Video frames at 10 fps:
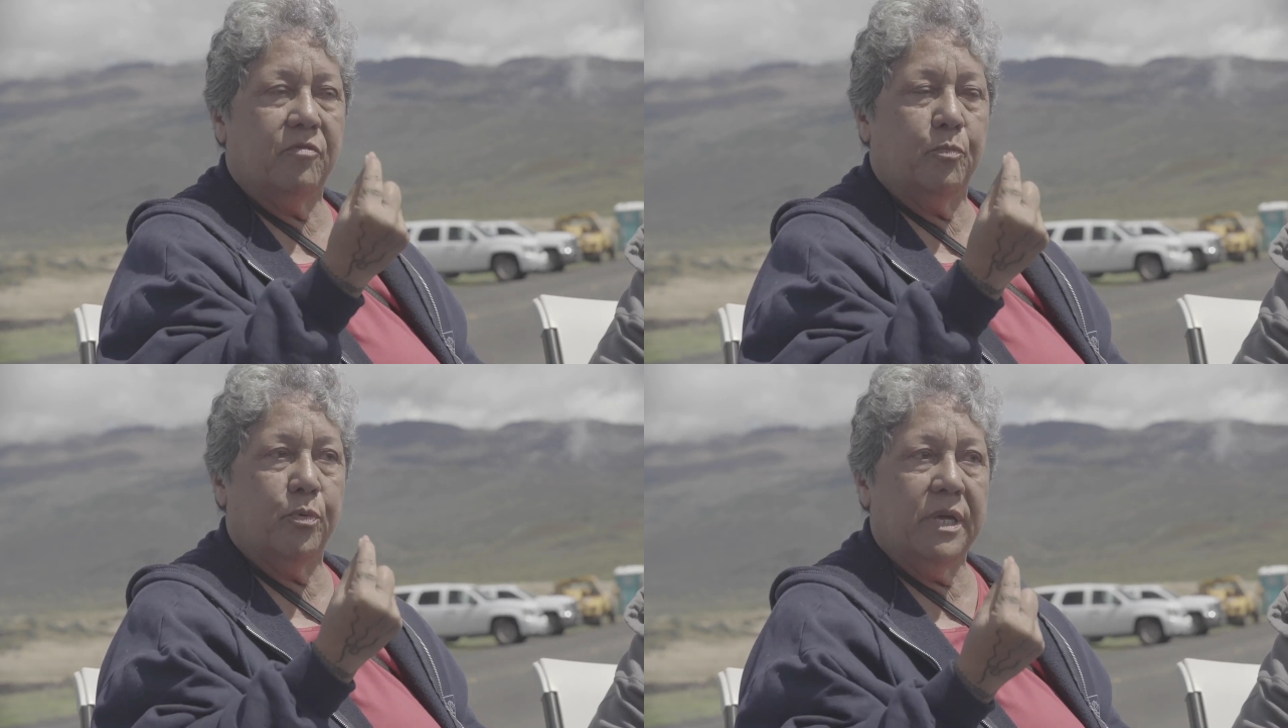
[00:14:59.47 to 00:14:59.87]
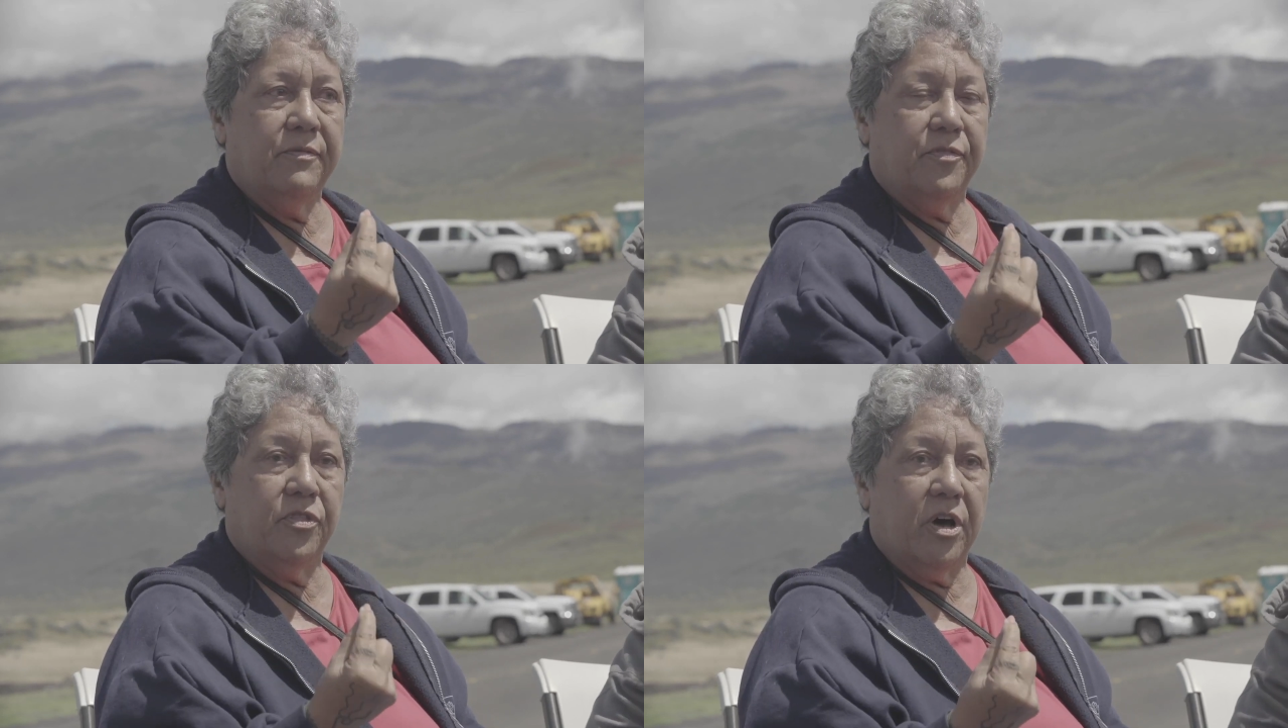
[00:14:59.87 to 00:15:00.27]
of
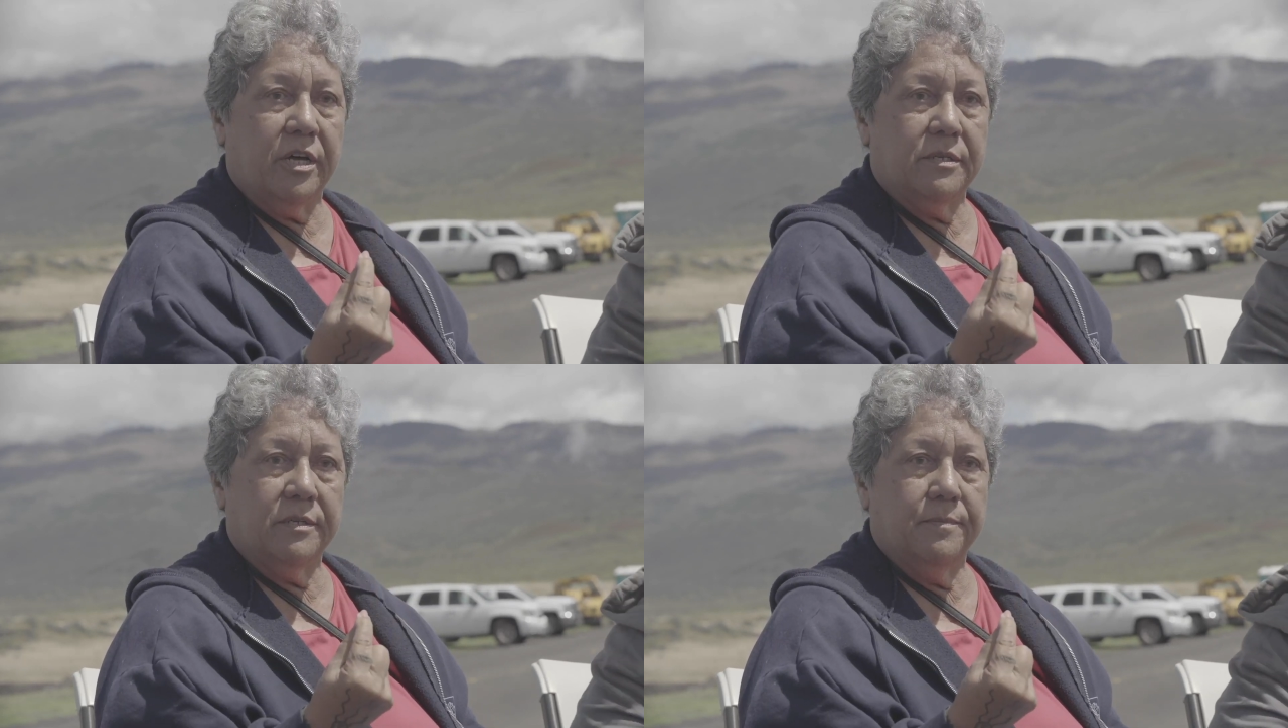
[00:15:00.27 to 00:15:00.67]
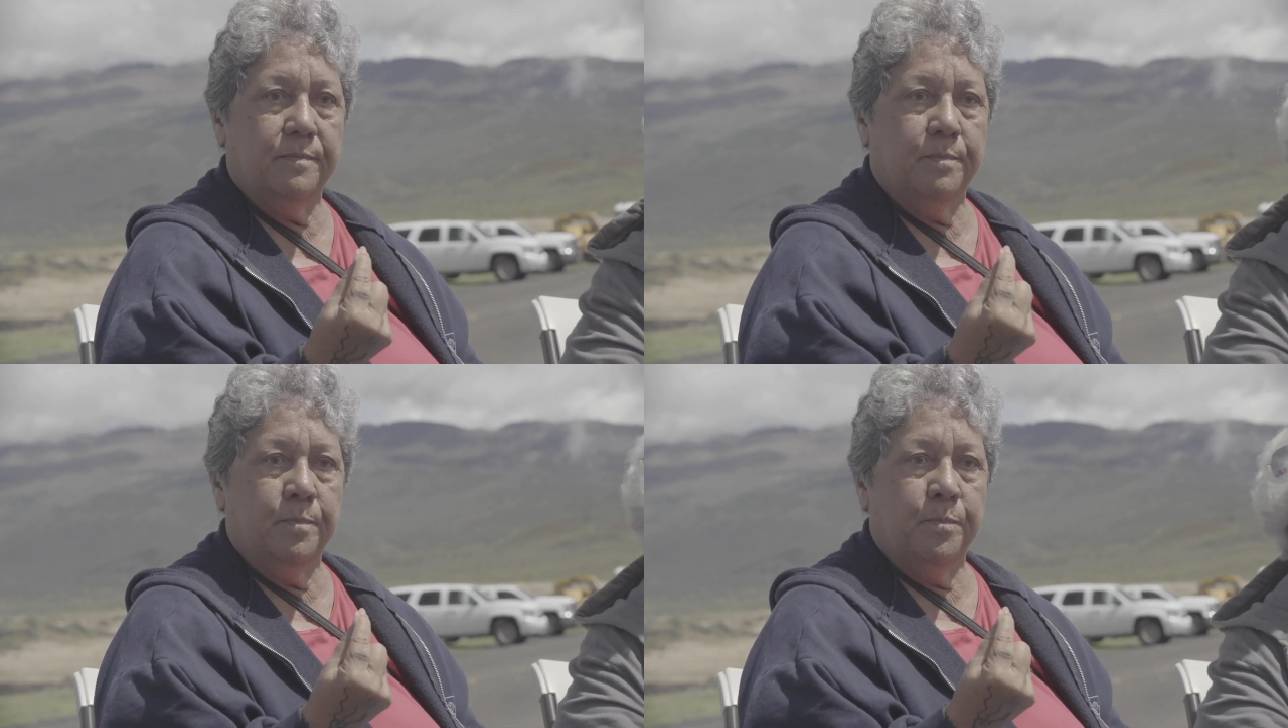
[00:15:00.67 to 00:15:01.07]
brief thought
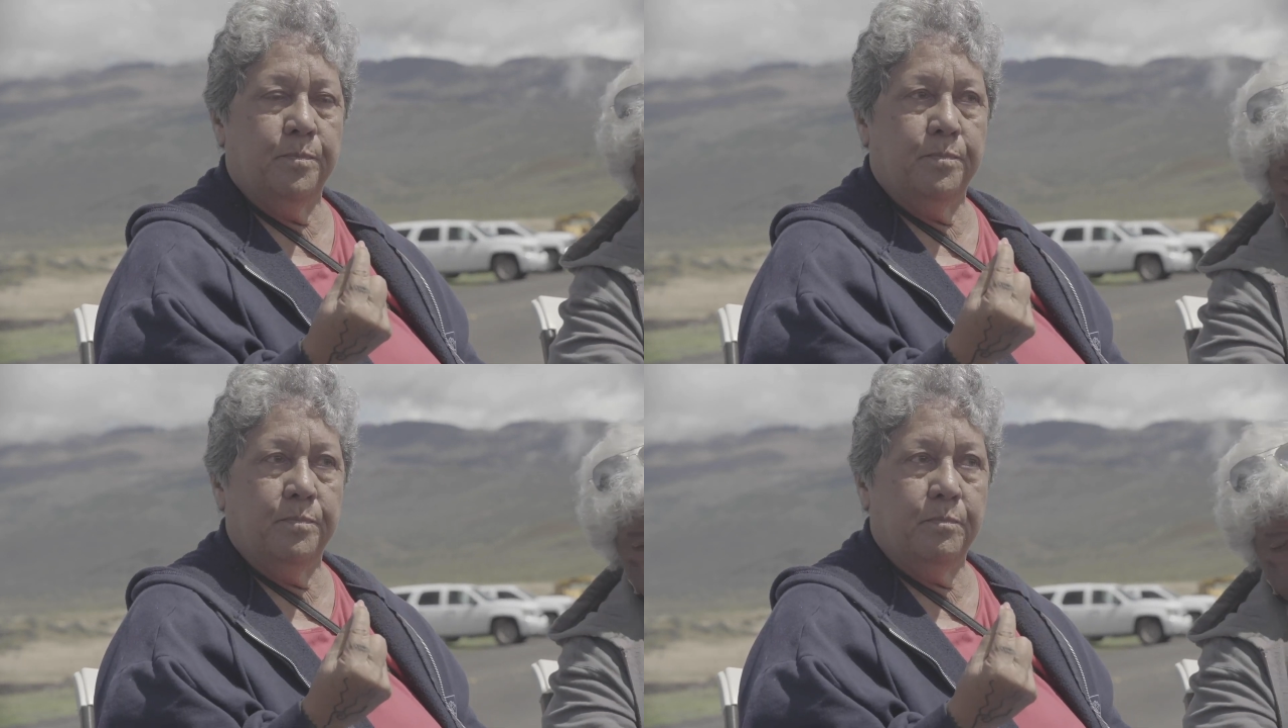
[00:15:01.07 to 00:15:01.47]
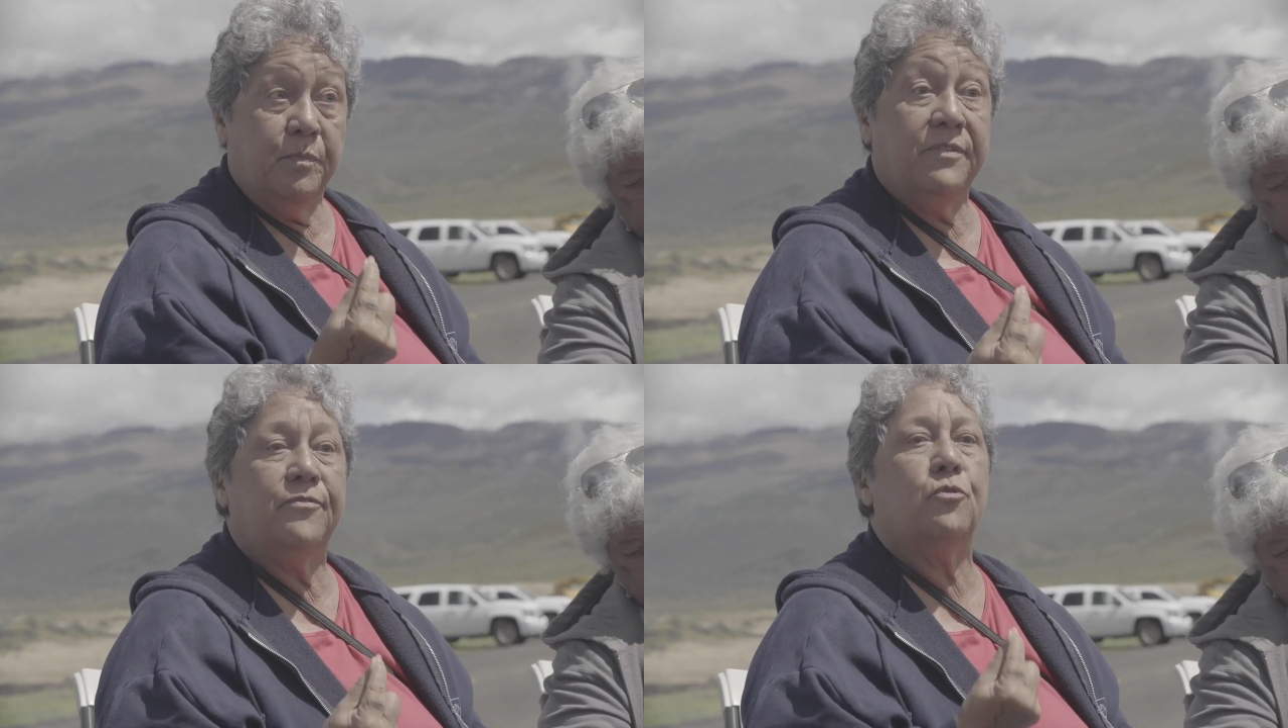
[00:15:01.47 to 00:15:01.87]

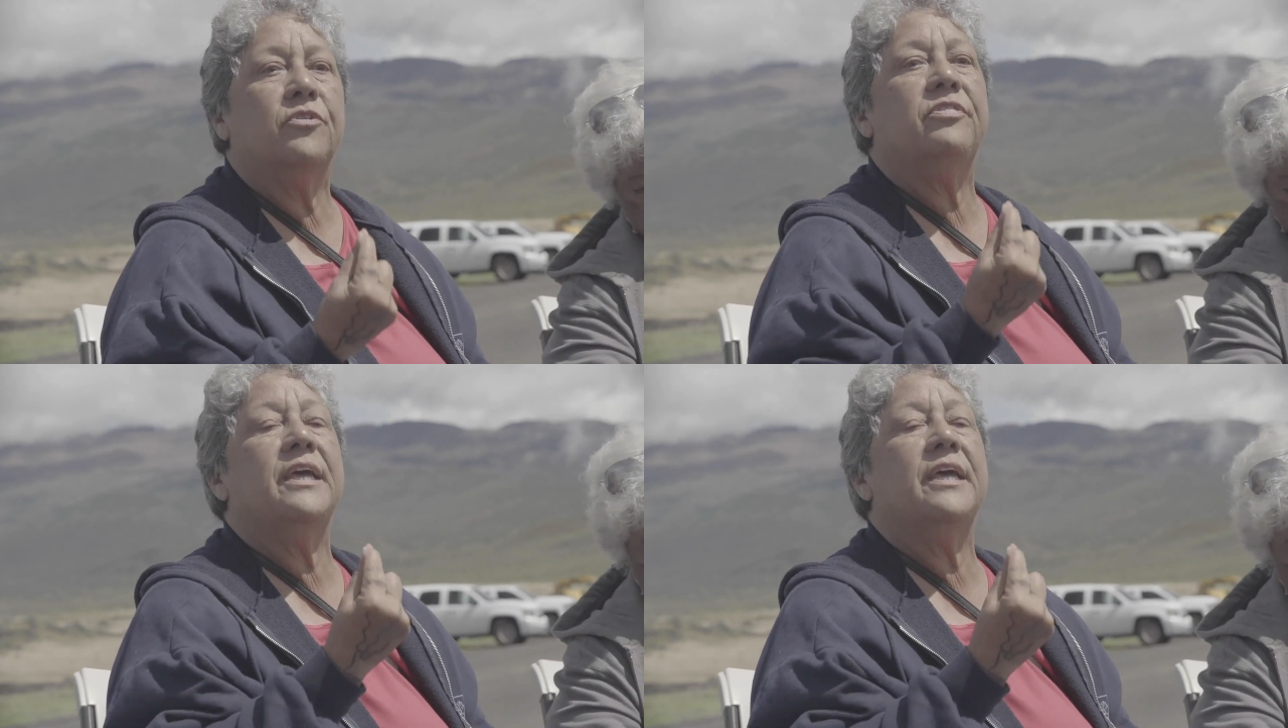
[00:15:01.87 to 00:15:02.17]
before